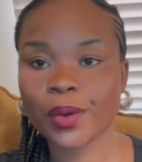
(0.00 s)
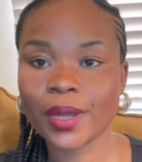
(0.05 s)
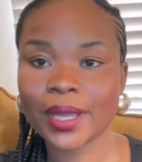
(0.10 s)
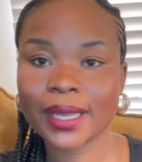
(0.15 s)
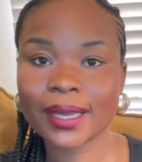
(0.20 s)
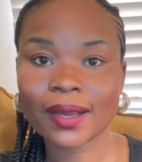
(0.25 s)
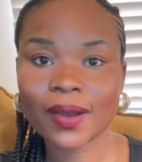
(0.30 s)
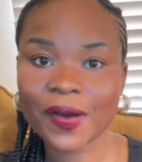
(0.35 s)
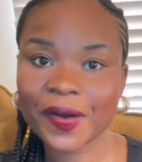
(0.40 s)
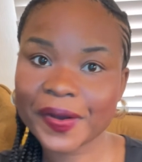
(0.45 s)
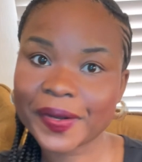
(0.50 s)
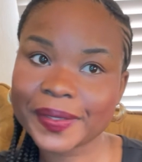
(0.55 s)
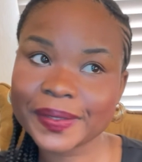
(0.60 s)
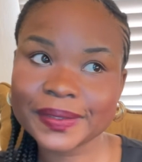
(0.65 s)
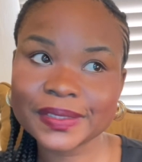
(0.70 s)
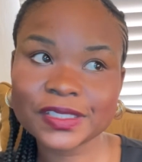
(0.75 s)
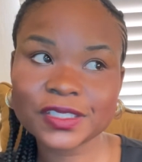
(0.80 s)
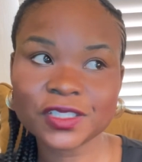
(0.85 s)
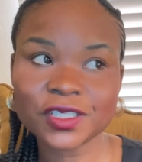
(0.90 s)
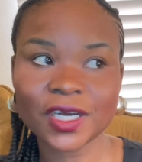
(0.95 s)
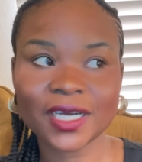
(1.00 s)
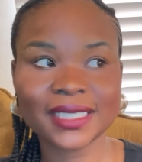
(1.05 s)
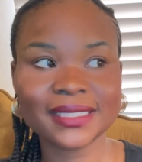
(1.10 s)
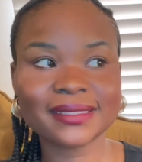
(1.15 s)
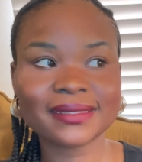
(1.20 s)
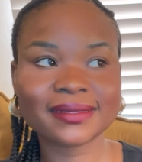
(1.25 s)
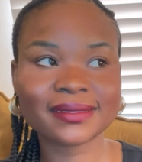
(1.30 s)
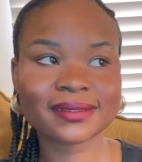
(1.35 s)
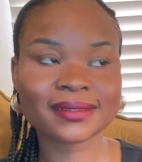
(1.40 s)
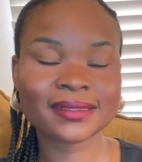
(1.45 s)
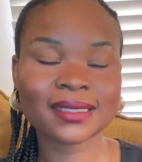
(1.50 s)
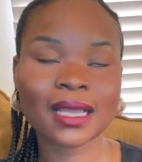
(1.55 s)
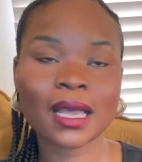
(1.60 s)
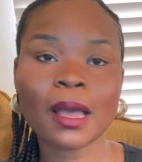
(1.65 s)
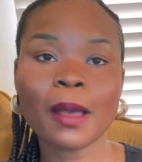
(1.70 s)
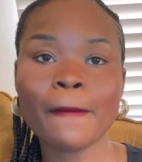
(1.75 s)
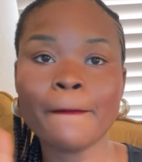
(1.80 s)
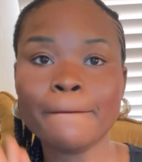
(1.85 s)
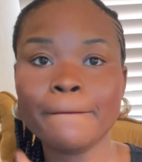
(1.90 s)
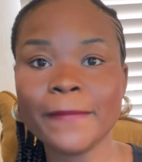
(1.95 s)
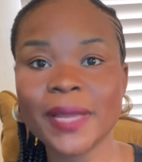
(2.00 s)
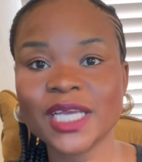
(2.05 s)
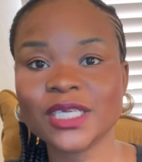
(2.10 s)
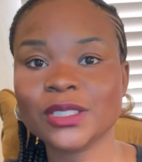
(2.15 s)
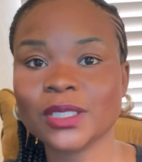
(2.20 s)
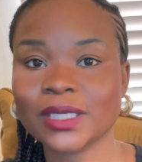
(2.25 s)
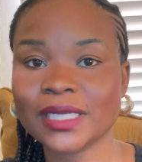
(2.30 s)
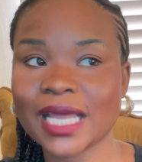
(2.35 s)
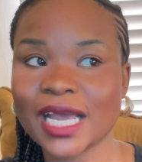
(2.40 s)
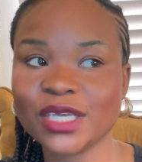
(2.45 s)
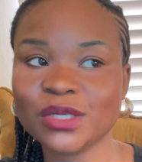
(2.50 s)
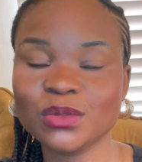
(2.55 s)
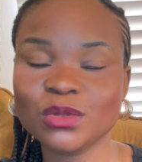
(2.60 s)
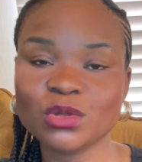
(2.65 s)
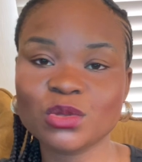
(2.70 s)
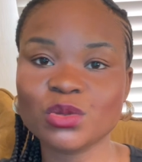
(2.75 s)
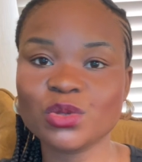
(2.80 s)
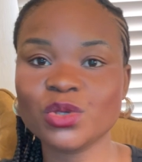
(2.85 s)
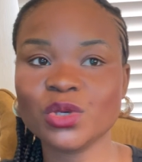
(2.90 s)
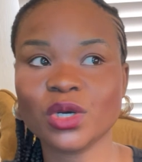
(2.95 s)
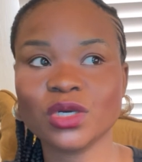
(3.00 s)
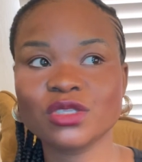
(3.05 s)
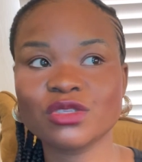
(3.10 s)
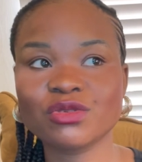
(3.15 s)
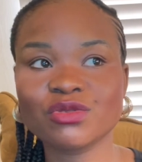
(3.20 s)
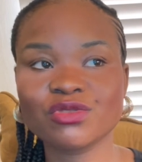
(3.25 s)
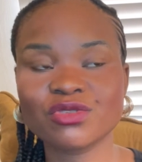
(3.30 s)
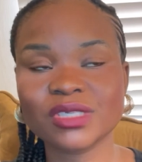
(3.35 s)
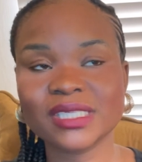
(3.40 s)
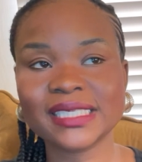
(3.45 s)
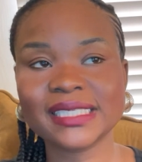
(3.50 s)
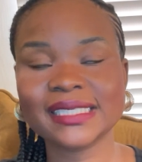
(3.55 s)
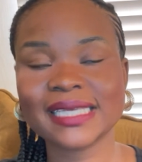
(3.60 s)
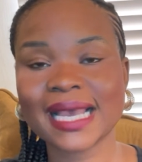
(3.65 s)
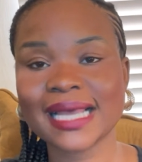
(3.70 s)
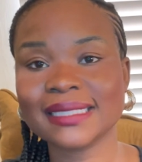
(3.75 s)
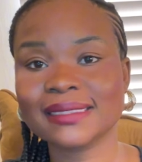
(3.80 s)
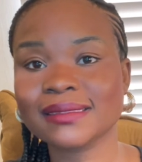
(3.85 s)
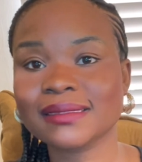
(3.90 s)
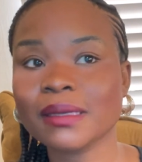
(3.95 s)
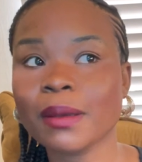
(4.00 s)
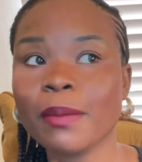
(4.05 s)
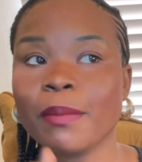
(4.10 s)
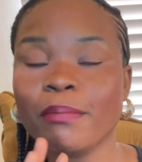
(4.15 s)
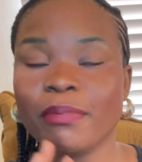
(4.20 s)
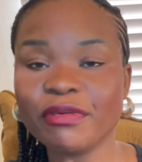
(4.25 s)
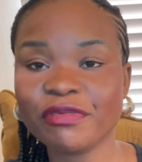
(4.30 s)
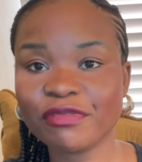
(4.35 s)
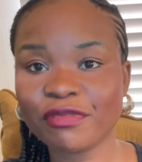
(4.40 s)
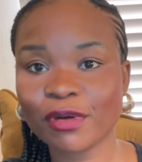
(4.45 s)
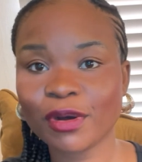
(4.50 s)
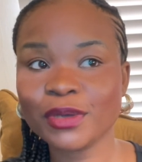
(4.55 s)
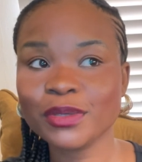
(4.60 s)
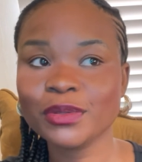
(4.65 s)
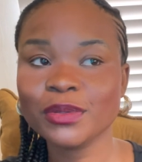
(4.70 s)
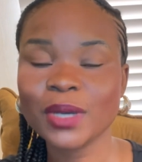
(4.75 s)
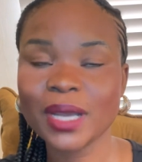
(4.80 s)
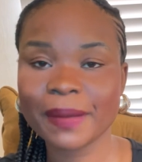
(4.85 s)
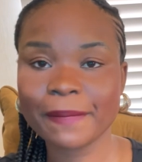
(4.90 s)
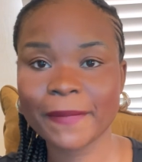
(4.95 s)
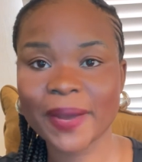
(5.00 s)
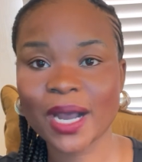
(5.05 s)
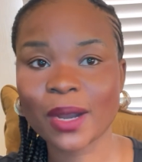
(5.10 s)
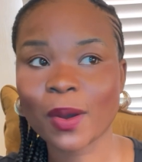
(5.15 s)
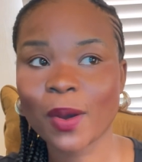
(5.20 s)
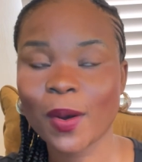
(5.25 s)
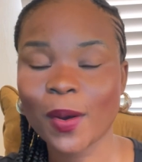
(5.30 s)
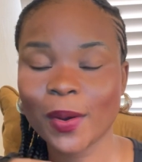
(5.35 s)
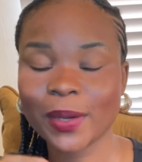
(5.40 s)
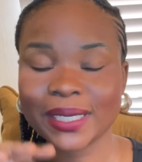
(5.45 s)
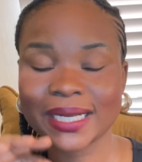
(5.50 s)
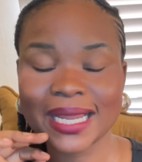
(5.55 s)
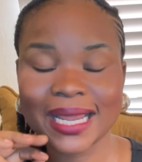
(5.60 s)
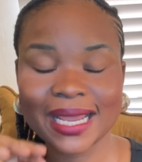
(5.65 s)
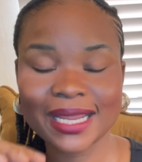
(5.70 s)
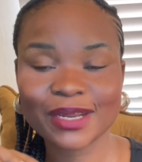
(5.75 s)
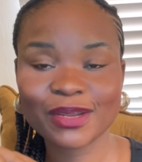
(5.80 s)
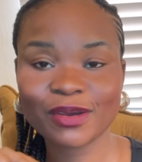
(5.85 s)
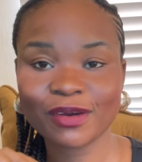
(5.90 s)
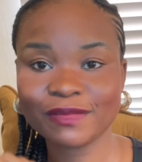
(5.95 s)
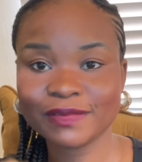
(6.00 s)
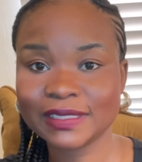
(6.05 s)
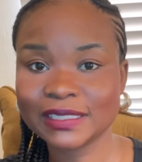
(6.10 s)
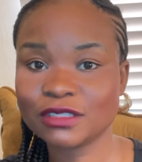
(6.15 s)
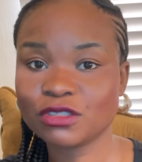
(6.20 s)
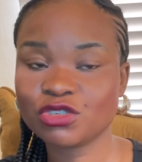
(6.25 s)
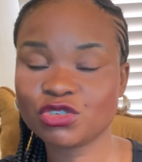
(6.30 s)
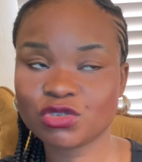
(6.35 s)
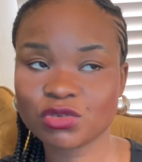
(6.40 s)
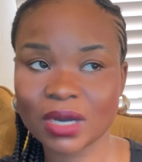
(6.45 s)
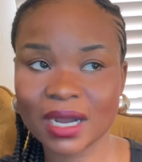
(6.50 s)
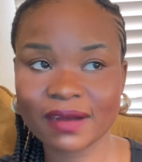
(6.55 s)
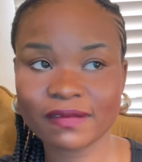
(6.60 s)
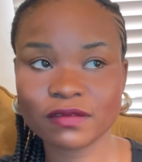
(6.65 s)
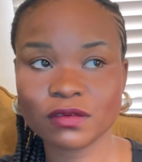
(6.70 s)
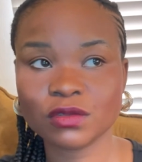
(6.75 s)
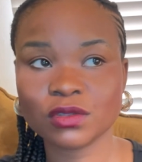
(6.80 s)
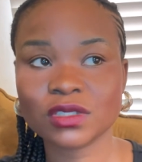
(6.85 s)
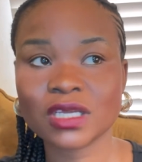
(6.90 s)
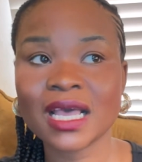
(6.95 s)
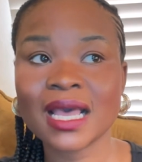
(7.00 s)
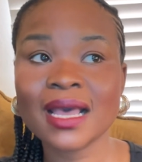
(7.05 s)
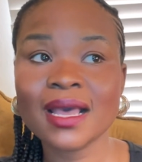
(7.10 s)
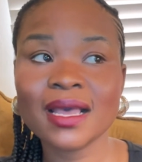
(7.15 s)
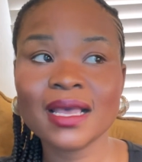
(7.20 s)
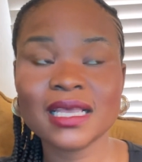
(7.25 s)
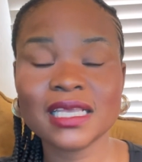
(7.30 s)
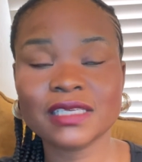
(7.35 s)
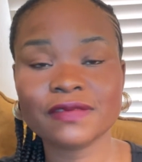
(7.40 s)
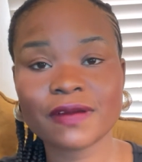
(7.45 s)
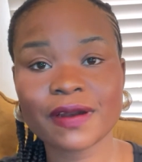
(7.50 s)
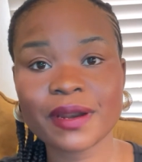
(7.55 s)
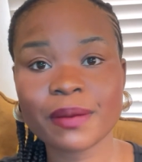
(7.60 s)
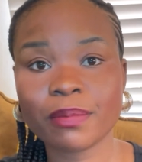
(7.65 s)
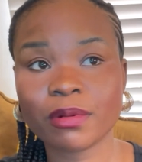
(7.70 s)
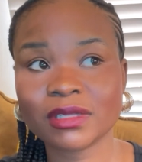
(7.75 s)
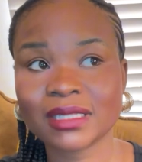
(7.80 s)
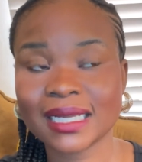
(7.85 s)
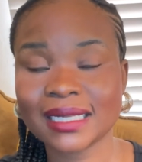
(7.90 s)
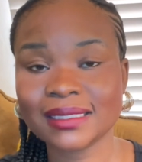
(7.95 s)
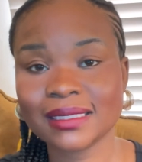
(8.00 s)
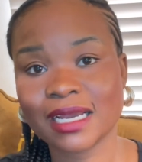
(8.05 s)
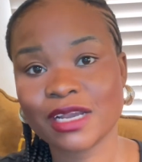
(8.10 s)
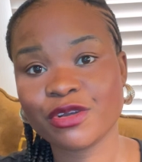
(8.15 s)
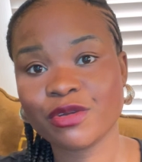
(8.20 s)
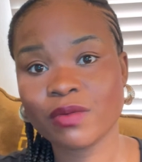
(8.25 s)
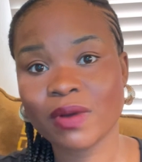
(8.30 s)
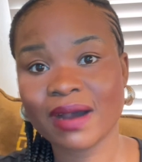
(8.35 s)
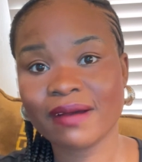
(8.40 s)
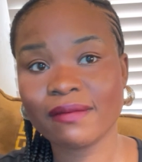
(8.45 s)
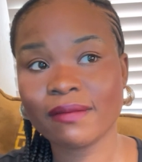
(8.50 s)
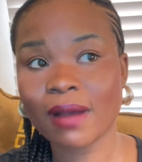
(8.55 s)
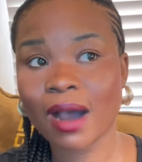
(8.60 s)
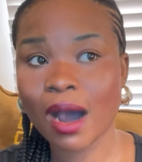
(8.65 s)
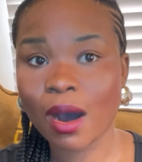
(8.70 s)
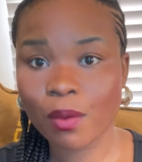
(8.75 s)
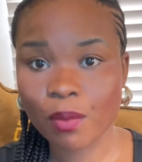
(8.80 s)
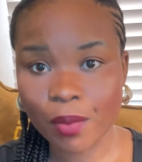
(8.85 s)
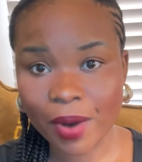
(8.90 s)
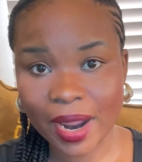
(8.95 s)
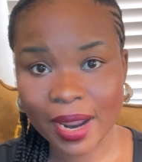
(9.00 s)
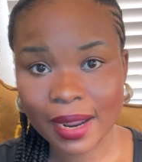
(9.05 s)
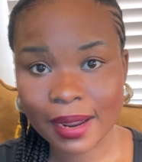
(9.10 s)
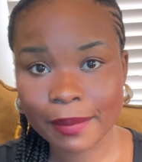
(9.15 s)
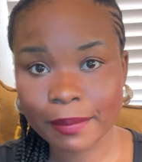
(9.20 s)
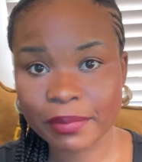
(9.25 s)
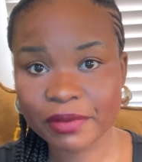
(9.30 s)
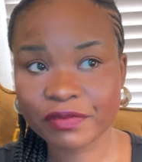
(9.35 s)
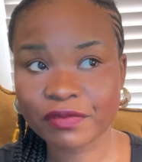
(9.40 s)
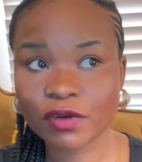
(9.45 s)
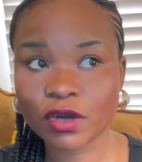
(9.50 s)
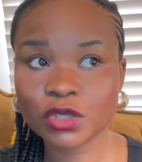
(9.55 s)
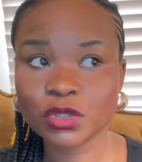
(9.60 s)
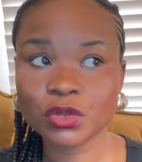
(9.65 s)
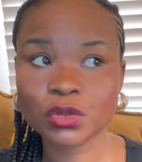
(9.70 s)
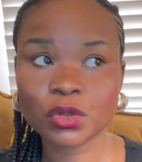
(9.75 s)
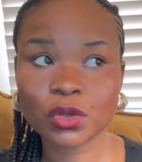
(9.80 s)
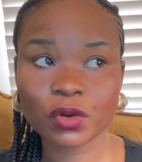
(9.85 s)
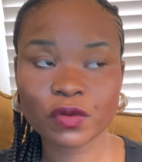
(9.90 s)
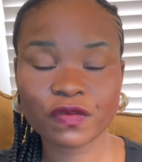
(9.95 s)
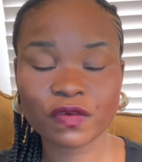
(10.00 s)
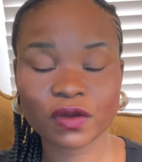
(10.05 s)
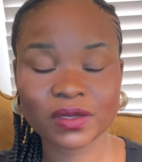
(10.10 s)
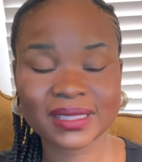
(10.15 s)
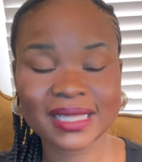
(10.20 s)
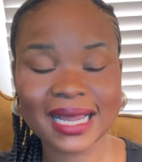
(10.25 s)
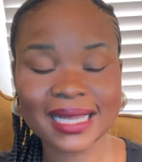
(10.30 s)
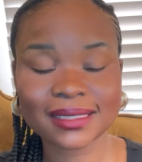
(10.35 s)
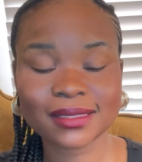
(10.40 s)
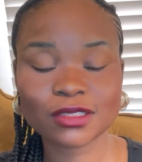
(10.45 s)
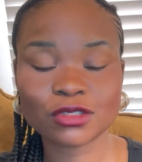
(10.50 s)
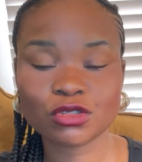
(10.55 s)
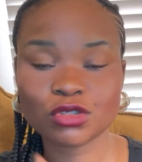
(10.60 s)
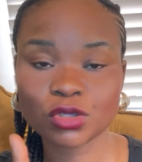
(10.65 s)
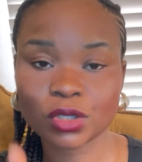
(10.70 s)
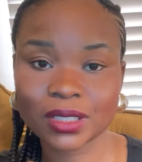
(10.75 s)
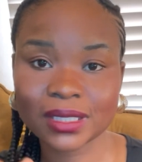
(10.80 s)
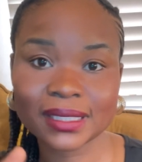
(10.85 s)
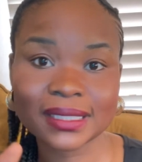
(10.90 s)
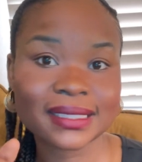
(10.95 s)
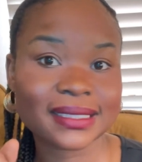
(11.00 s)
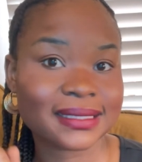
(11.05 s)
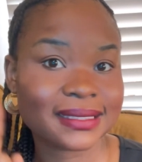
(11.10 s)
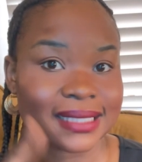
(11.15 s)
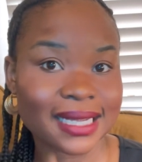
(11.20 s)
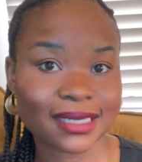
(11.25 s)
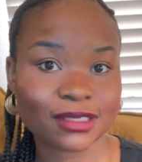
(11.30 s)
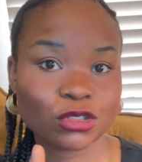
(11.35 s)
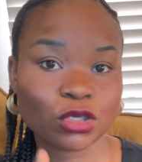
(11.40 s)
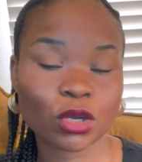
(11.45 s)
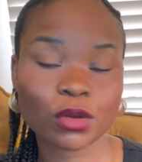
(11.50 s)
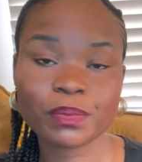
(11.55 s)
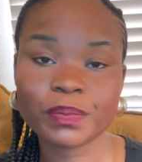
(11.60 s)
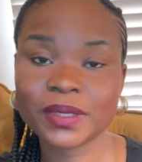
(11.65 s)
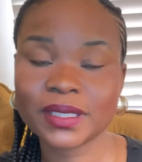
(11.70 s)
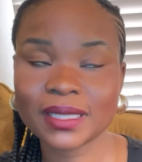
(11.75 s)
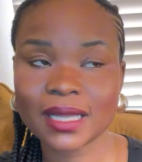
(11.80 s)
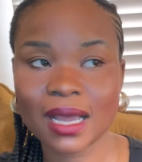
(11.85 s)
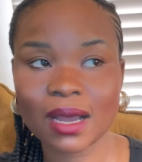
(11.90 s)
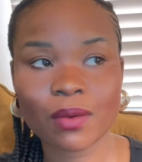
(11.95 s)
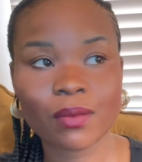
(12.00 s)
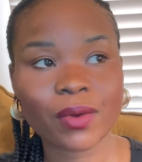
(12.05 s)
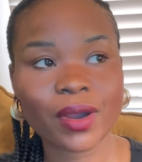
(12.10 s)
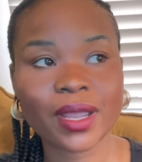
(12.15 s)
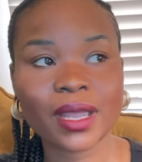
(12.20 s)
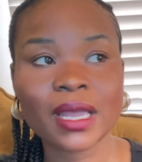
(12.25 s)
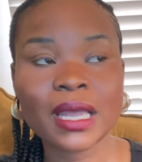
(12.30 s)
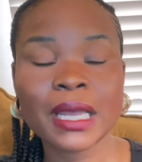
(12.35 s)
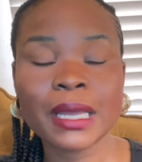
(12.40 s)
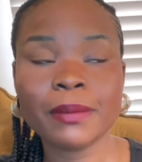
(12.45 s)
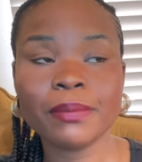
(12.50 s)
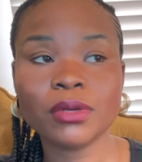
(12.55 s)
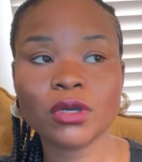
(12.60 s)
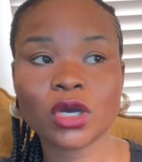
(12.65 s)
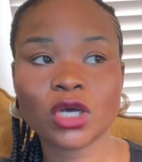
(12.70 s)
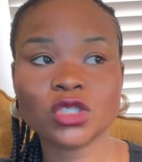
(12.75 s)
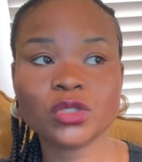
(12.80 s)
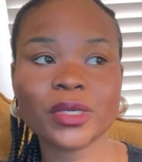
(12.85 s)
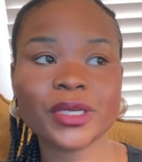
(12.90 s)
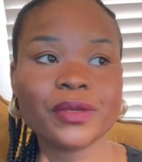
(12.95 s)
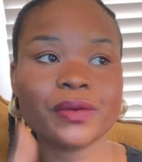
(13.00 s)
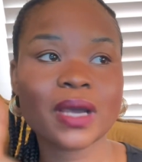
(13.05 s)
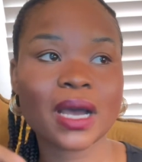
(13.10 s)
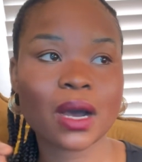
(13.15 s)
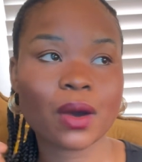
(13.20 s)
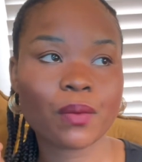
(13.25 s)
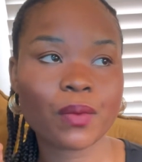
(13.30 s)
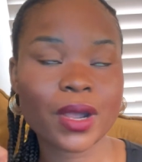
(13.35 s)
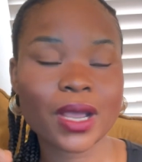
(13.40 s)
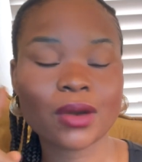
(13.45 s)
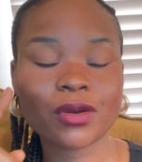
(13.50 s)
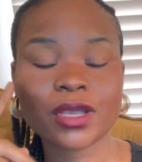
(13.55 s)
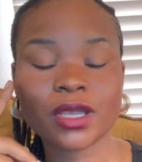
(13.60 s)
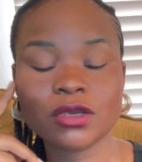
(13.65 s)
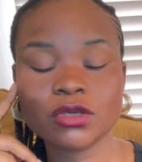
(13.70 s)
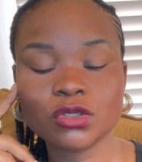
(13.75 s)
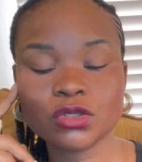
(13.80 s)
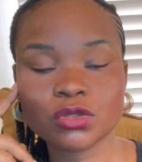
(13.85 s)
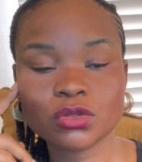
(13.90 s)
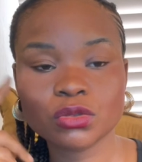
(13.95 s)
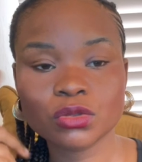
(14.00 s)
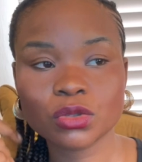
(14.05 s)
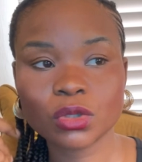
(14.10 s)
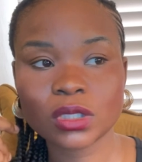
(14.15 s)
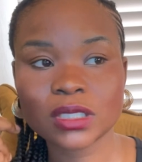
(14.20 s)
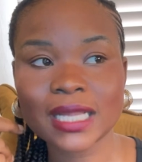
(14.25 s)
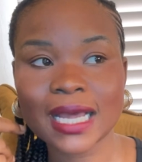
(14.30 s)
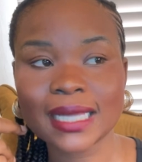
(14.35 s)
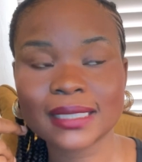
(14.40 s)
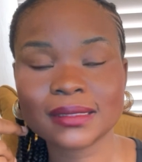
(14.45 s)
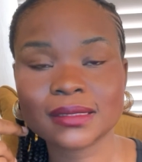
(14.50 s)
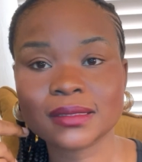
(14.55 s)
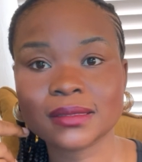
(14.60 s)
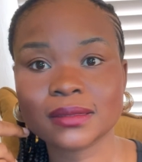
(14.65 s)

in conclusion, make sure that you do your due diligence before you embark on any of these travels. It's very important that you are aware before you go for that journey than not being aware. Because when you are aware, okay, you should know that